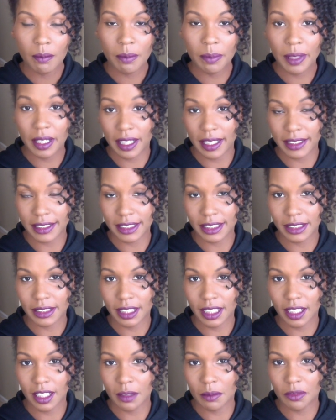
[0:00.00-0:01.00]
But
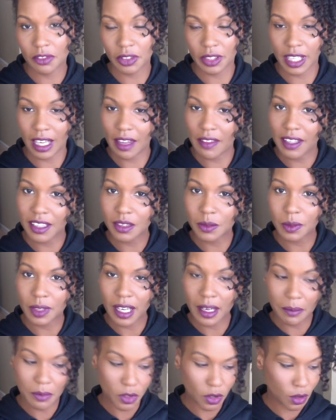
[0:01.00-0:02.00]
um, for now, that's what
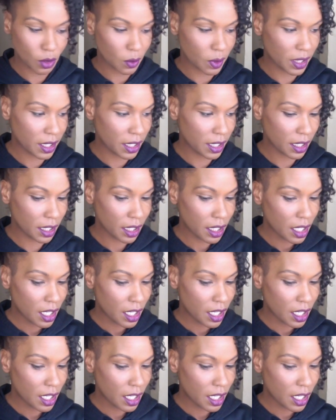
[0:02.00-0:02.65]
I'm doing.